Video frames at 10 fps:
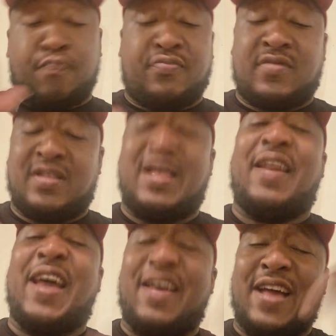
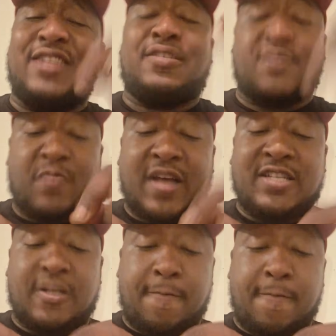that had some spice in
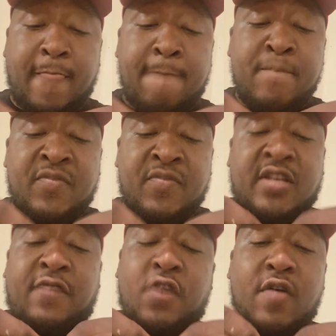it. Because if
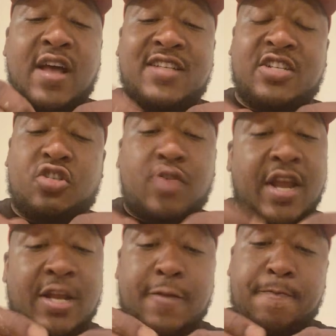your ass is stranded